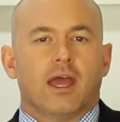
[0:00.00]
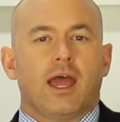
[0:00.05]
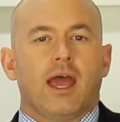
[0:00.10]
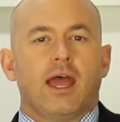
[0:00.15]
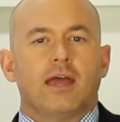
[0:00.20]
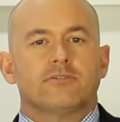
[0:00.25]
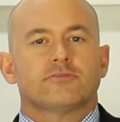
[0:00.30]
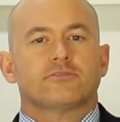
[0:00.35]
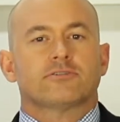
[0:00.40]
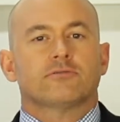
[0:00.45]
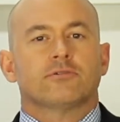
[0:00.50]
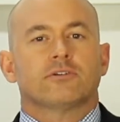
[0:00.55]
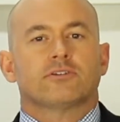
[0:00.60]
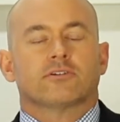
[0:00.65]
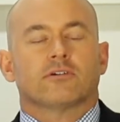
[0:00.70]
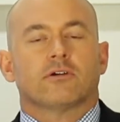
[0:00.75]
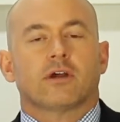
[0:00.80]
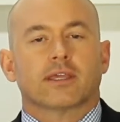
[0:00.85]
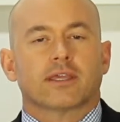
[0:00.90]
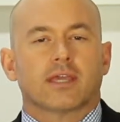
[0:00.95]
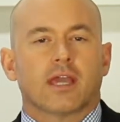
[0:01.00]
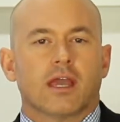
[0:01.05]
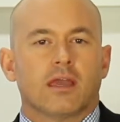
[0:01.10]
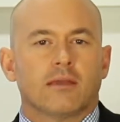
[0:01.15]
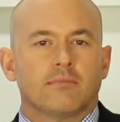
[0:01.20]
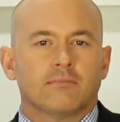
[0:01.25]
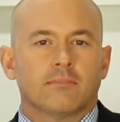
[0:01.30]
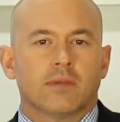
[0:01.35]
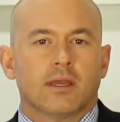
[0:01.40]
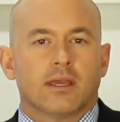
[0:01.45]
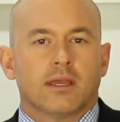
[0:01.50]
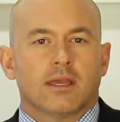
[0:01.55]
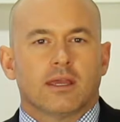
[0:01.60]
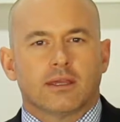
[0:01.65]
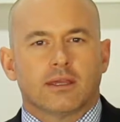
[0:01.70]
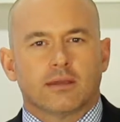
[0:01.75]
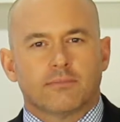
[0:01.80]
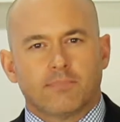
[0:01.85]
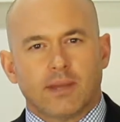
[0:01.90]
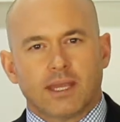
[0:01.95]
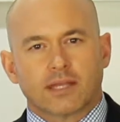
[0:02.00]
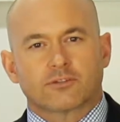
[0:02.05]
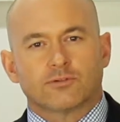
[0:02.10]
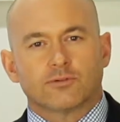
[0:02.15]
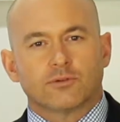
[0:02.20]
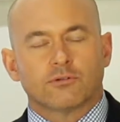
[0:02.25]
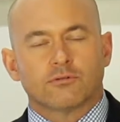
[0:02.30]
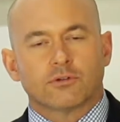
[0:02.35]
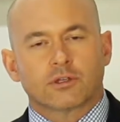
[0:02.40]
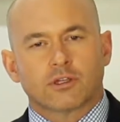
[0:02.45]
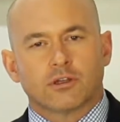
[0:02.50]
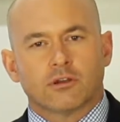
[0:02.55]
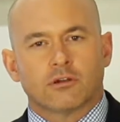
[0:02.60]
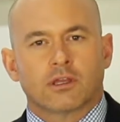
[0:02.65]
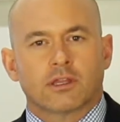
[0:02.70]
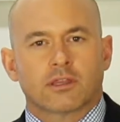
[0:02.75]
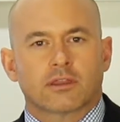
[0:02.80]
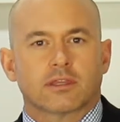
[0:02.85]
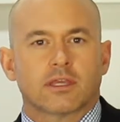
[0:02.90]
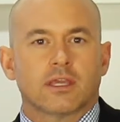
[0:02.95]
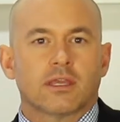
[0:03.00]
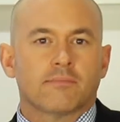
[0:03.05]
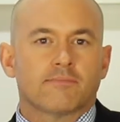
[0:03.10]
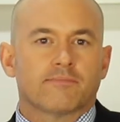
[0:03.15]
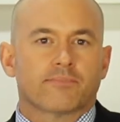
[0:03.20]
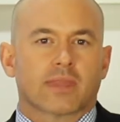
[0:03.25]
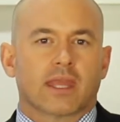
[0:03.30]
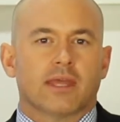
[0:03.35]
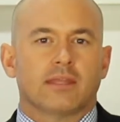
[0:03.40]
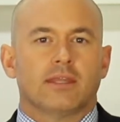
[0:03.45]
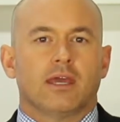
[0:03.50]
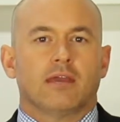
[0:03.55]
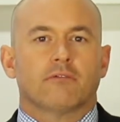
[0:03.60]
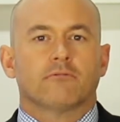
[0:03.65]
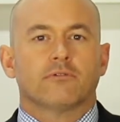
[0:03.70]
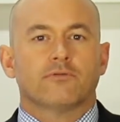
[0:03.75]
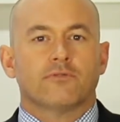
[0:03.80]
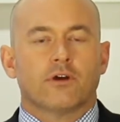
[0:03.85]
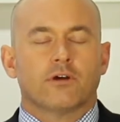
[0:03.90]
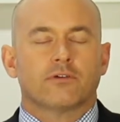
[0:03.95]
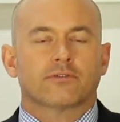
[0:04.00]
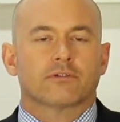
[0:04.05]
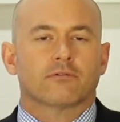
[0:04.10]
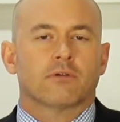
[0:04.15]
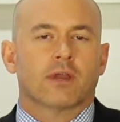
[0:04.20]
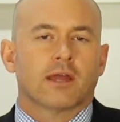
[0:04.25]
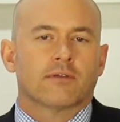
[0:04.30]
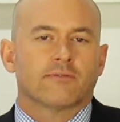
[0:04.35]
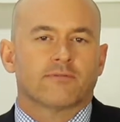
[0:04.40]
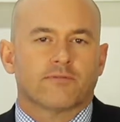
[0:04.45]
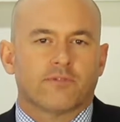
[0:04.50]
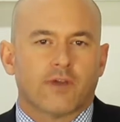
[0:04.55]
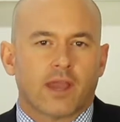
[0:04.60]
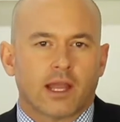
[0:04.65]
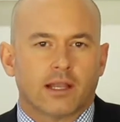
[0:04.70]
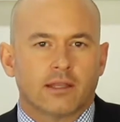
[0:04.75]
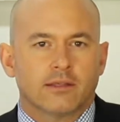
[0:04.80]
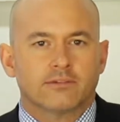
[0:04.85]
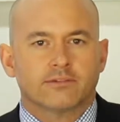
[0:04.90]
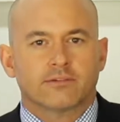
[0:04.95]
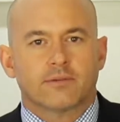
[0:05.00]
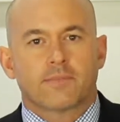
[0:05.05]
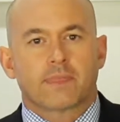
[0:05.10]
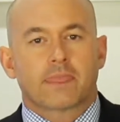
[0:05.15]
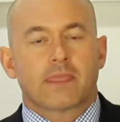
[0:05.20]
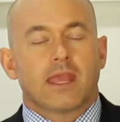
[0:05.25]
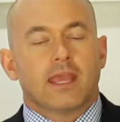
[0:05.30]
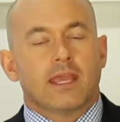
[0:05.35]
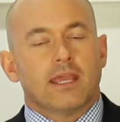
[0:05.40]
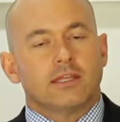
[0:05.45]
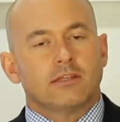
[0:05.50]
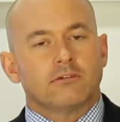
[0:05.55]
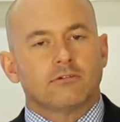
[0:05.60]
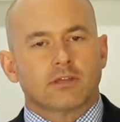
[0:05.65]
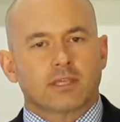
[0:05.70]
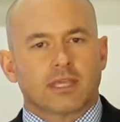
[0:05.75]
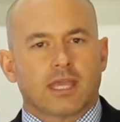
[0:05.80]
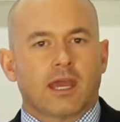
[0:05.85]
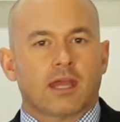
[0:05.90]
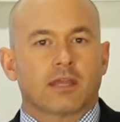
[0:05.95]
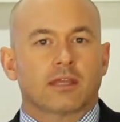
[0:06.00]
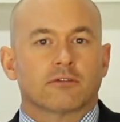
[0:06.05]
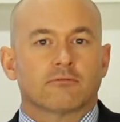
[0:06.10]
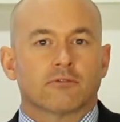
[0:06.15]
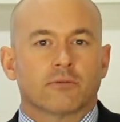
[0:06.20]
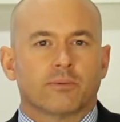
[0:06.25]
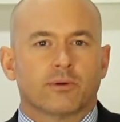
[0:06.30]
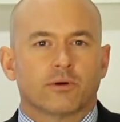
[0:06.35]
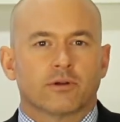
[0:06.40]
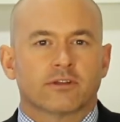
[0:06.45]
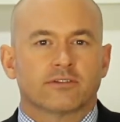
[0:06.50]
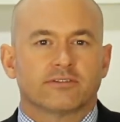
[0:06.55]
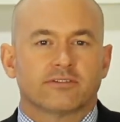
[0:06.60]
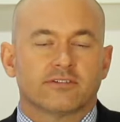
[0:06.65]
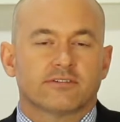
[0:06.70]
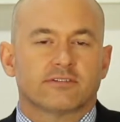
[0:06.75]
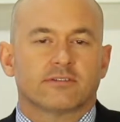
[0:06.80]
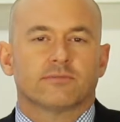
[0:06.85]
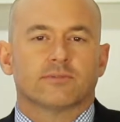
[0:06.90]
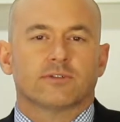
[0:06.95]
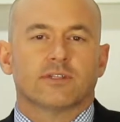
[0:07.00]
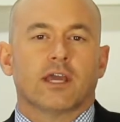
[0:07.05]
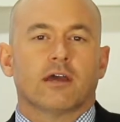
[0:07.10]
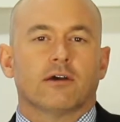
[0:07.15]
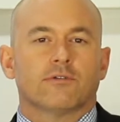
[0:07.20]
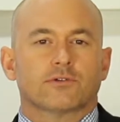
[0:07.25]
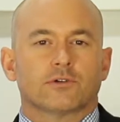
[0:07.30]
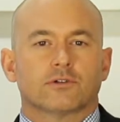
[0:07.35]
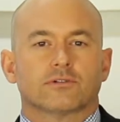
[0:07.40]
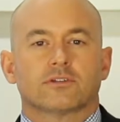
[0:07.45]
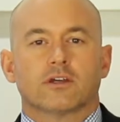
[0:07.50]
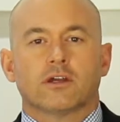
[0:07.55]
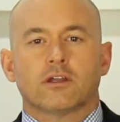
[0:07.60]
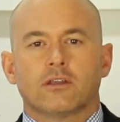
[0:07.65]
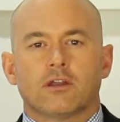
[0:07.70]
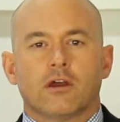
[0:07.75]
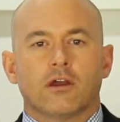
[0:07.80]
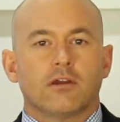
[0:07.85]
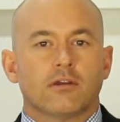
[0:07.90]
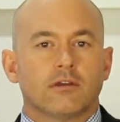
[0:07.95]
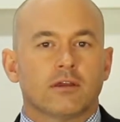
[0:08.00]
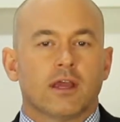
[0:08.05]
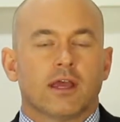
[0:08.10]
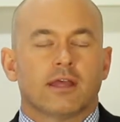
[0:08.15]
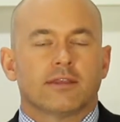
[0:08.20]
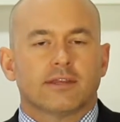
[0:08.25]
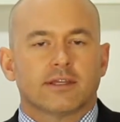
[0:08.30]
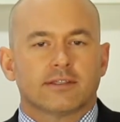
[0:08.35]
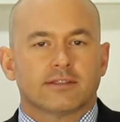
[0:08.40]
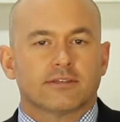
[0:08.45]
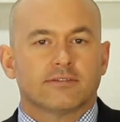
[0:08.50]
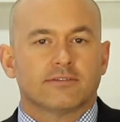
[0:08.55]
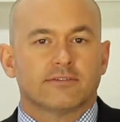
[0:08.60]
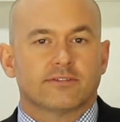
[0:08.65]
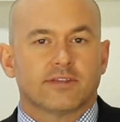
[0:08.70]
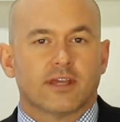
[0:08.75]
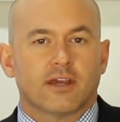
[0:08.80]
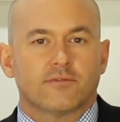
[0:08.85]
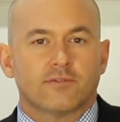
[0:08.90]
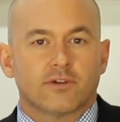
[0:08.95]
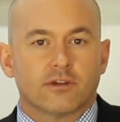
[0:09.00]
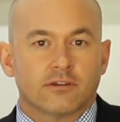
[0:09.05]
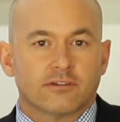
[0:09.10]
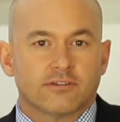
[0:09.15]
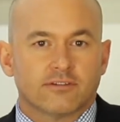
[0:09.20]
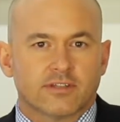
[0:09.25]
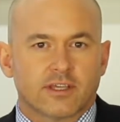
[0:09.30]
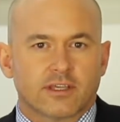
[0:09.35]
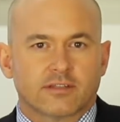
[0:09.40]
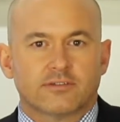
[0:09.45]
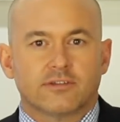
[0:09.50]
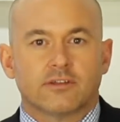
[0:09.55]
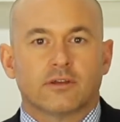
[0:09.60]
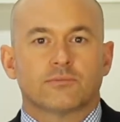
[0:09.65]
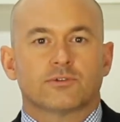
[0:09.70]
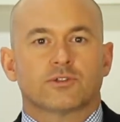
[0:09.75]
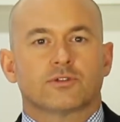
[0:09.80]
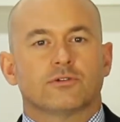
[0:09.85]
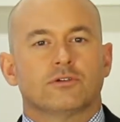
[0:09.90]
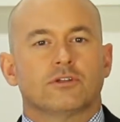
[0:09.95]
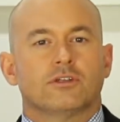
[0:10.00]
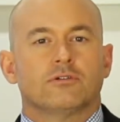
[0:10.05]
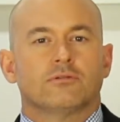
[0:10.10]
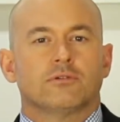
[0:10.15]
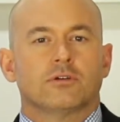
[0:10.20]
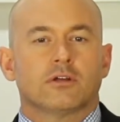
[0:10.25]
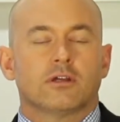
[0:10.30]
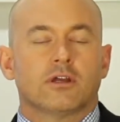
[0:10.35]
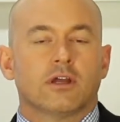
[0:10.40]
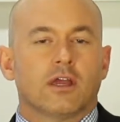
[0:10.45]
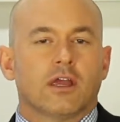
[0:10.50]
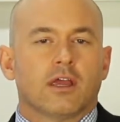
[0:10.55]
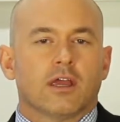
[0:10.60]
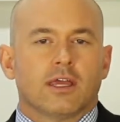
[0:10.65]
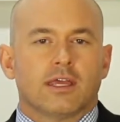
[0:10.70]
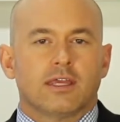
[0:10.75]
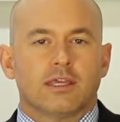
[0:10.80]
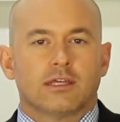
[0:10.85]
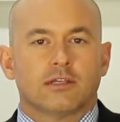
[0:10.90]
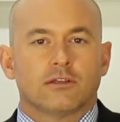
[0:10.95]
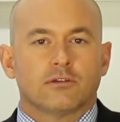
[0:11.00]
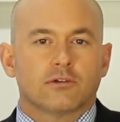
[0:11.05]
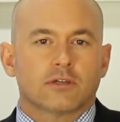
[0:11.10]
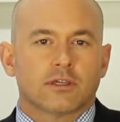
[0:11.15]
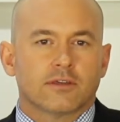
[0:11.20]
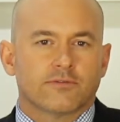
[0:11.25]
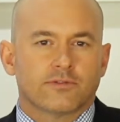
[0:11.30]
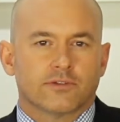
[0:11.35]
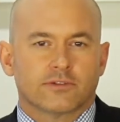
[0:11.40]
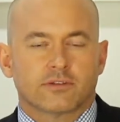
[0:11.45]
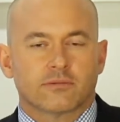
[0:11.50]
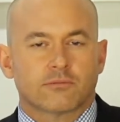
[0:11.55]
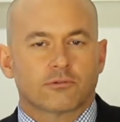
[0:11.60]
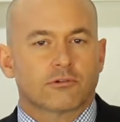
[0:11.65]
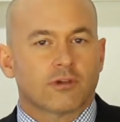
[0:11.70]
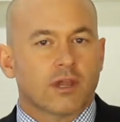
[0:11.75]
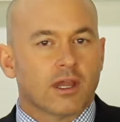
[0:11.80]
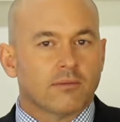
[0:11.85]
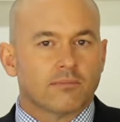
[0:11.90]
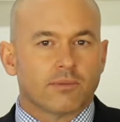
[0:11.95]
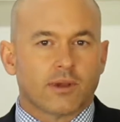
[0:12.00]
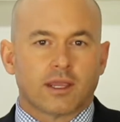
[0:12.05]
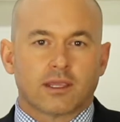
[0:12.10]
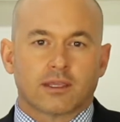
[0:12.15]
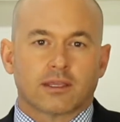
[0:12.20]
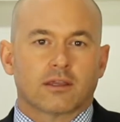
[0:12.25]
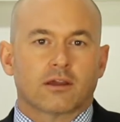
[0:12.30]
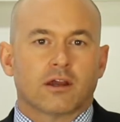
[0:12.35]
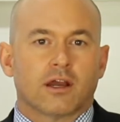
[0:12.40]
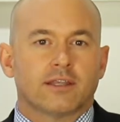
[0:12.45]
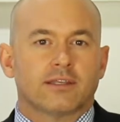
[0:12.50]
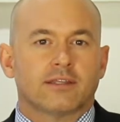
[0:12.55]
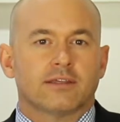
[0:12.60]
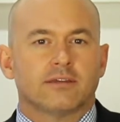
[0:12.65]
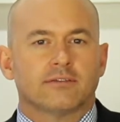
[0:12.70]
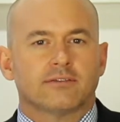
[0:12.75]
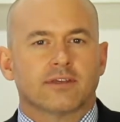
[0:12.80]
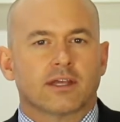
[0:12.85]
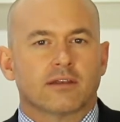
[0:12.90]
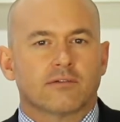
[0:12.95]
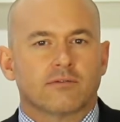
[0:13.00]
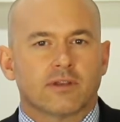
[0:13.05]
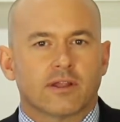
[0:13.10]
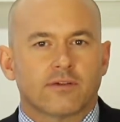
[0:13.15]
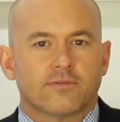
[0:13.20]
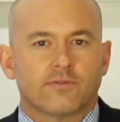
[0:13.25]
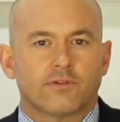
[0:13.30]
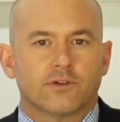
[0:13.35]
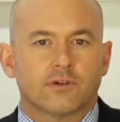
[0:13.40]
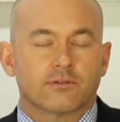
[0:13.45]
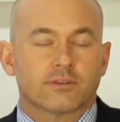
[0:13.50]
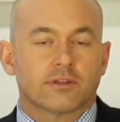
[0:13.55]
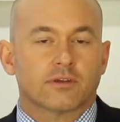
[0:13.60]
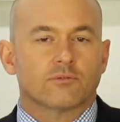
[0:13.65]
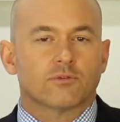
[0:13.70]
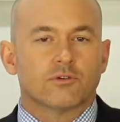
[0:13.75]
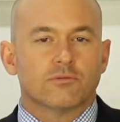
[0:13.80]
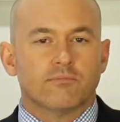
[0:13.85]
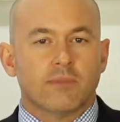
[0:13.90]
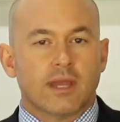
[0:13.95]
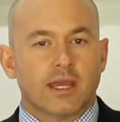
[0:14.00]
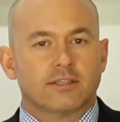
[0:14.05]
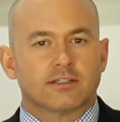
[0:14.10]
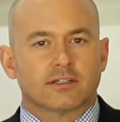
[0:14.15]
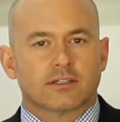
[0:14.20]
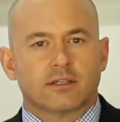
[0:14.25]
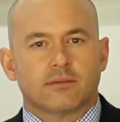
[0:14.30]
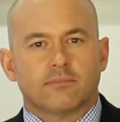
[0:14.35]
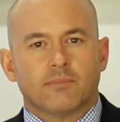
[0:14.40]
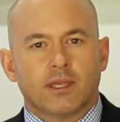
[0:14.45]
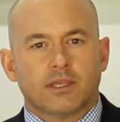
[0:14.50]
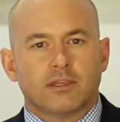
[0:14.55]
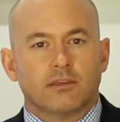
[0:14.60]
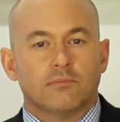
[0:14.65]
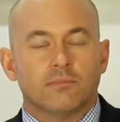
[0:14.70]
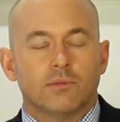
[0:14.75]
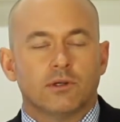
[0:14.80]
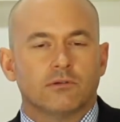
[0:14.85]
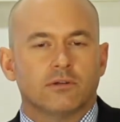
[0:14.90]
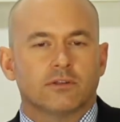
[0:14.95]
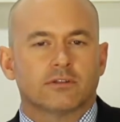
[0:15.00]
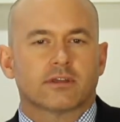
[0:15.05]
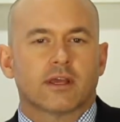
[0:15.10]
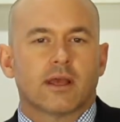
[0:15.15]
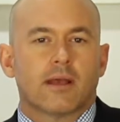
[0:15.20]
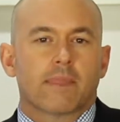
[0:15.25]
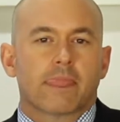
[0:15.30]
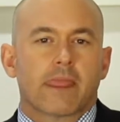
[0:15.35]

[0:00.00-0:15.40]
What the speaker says: As doing so, I came back to a recurring theme, and that revolved around failings in their accounting and reporting systems. Now, of course, I know that doesn't sound very sexy. I'm sure you were here looking for some groundbreaking ideas out of left field that will magically make you millions.